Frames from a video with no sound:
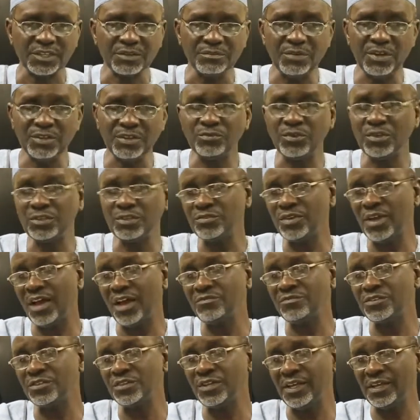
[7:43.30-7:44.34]
But what we
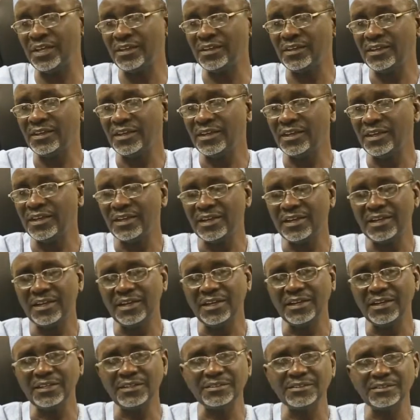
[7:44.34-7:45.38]
have today,
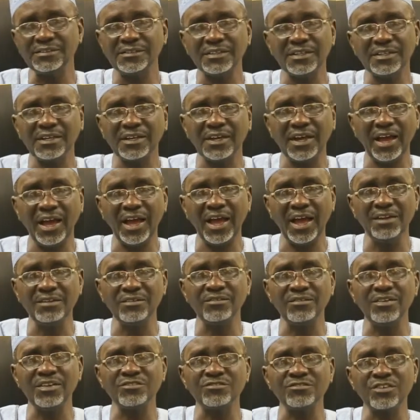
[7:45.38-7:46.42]
it's uh,
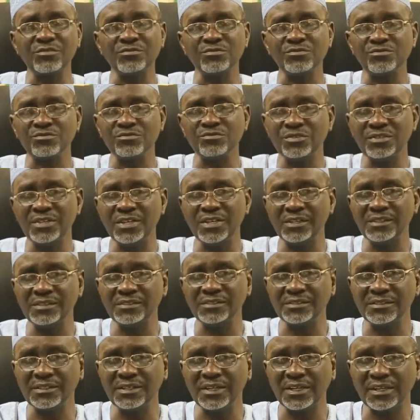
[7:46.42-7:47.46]
hundreds of
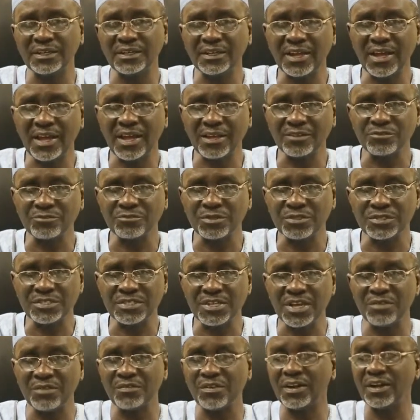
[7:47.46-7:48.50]
students in a class with
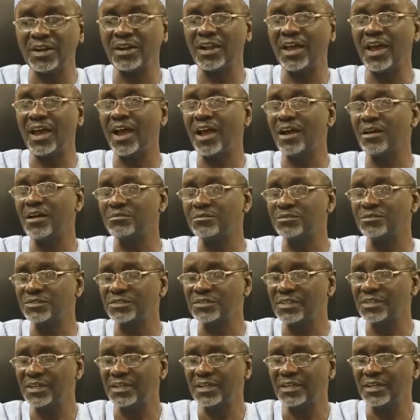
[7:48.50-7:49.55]
several arms.
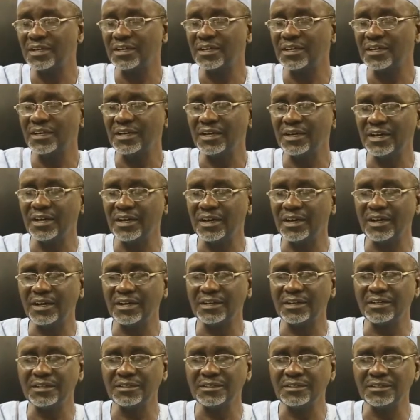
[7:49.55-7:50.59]

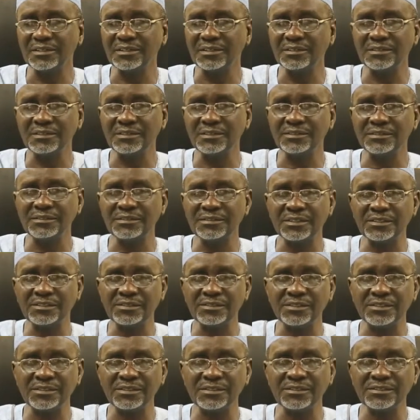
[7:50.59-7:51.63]
Uh, in the
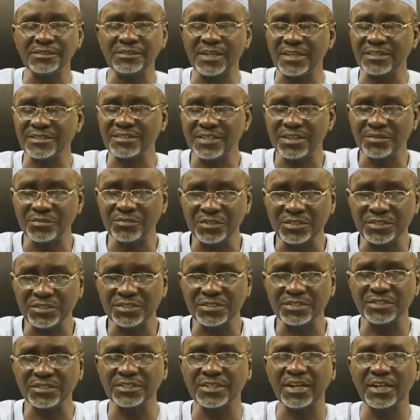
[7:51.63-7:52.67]
60s and
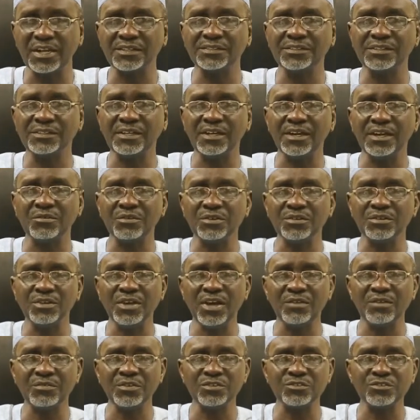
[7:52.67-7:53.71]
70s in Nigeria, when you
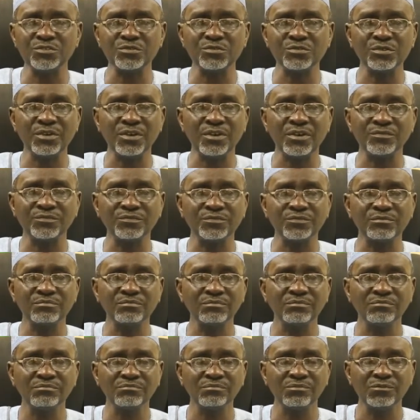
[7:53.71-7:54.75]
have a school of
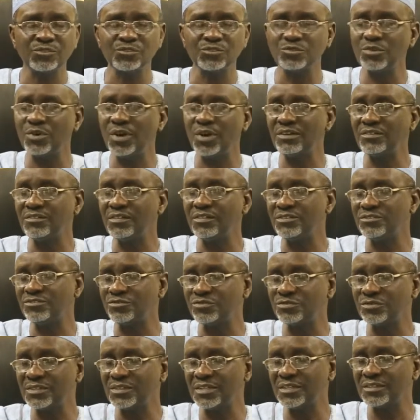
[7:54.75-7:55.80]
200
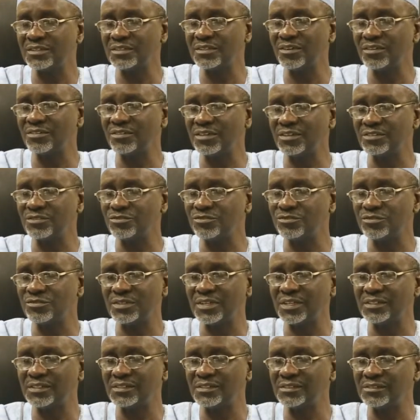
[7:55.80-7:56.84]
students, 300
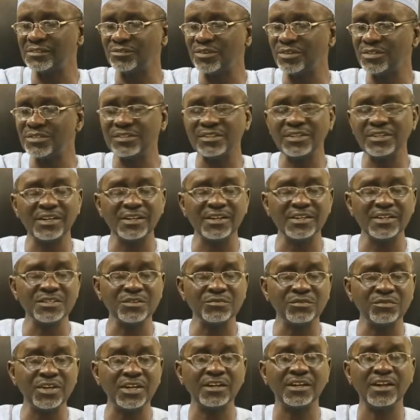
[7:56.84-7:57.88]
students is considered as a
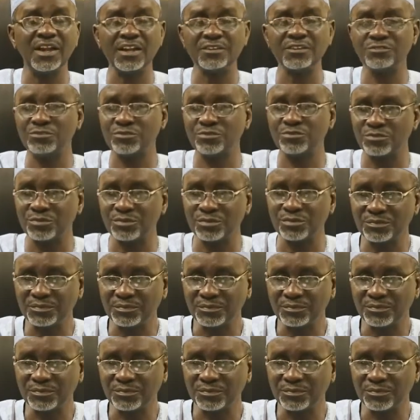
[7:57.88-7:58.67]
very large school.